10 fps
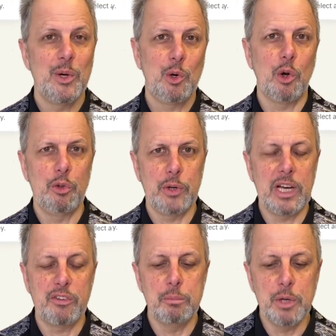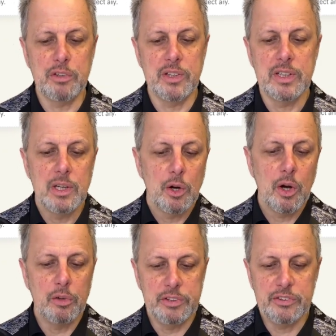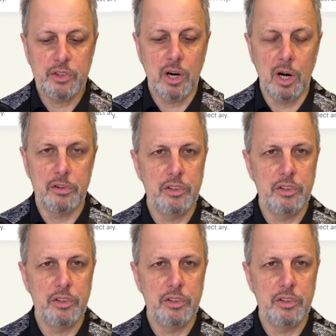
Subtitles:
a call to action button on these cards.